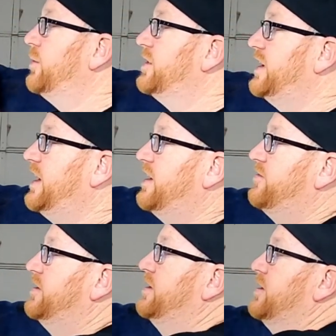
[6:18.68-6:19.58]
I want to
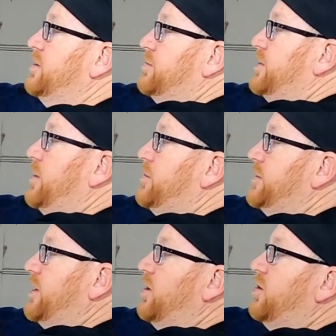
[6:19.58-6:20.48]
have
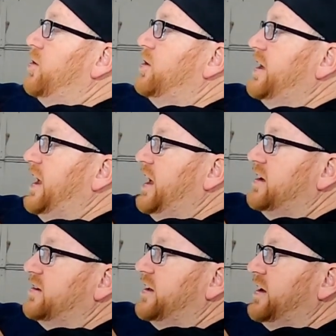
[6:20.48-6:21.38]
probably a whole
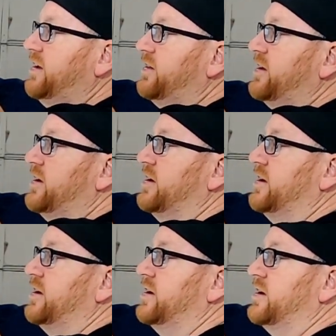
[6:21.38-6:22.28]
hand length
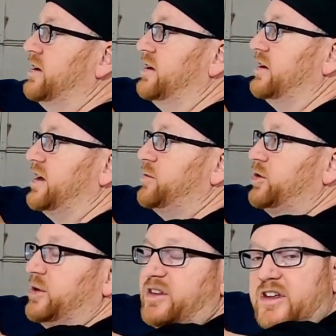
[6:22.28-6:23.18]
in
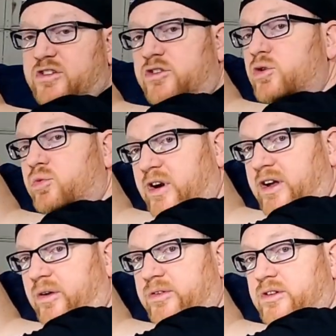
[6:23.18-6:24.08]
between these two
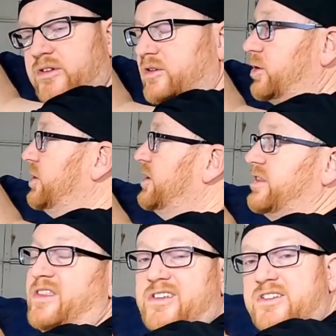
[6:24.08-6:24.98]
rails. So
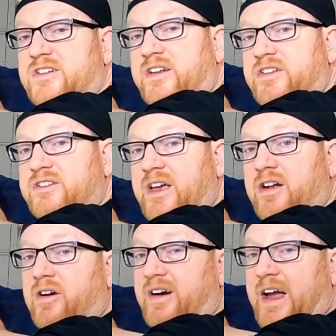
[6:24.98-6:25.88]
this is going to
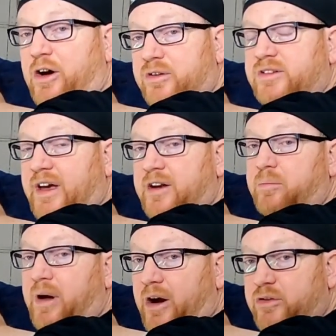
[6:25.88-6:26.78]
set our
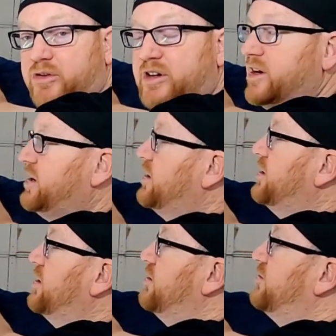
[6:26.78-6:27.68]
outside boundary
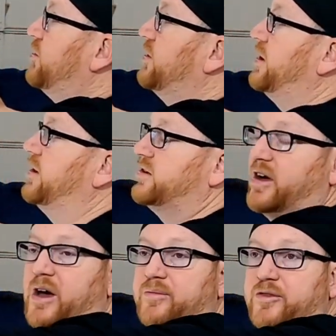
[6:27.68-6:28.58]
for our
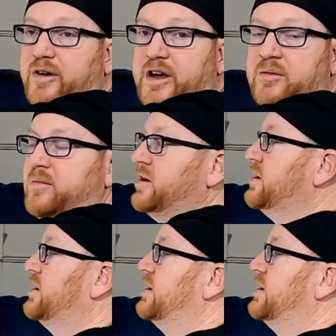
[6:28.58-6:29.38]
top frame